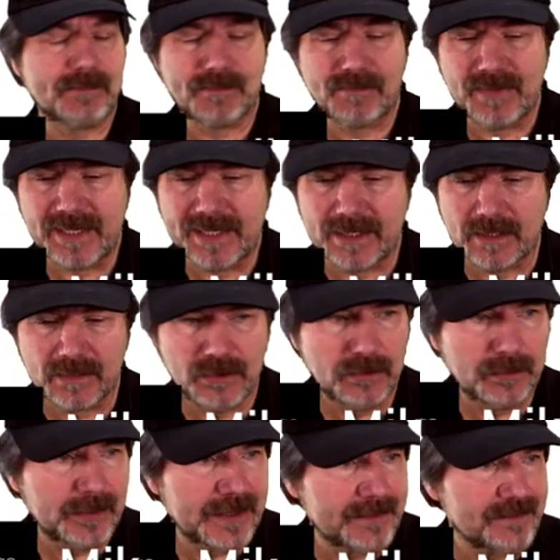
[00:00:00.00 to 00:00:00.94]
in a little
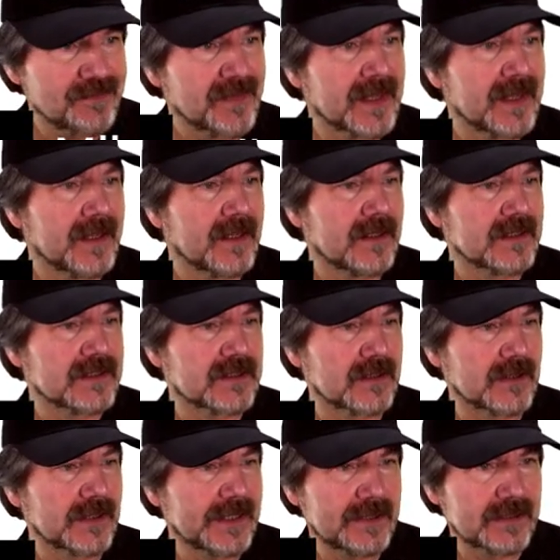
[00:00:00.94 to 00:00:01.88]
bit. So
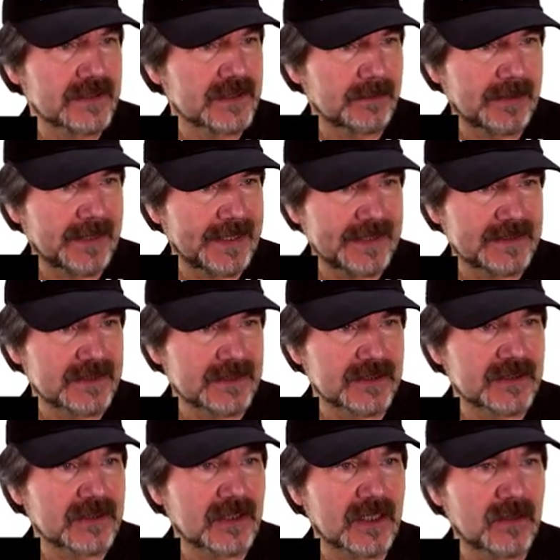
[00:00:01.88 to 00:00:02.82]
here's a page to
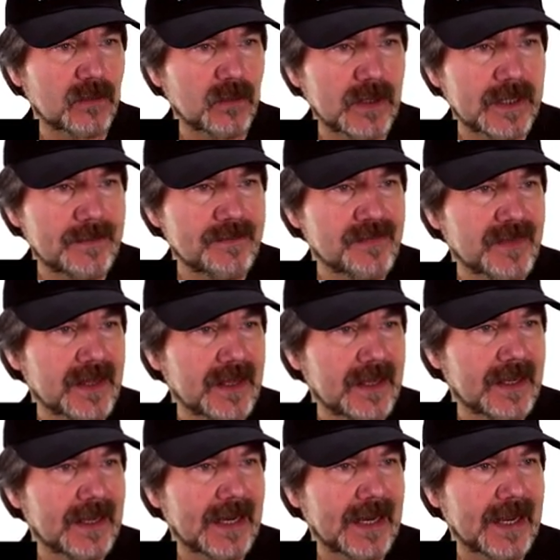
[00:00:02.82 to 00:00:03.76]
start with.
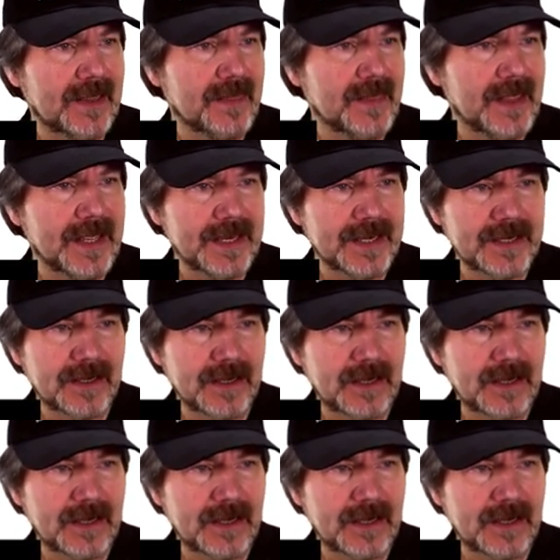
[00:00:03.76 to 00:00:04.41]
And then uh,